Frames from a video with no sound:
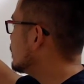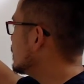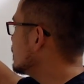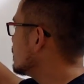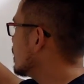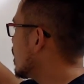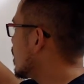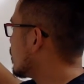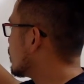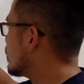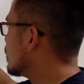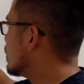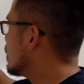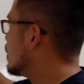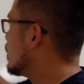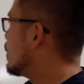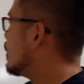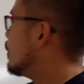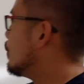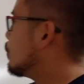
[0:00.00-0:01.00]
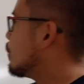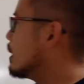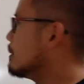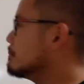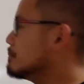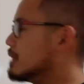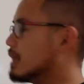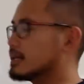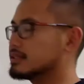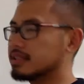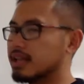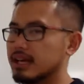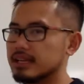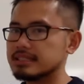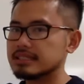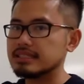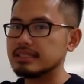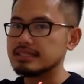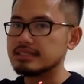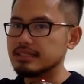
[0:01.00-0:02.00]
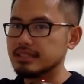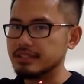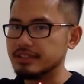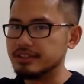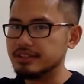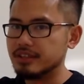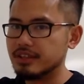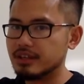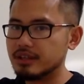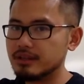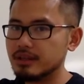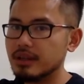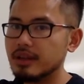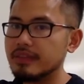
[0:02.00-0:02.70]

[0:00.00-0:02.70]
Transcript: we know 1 plus x is linear,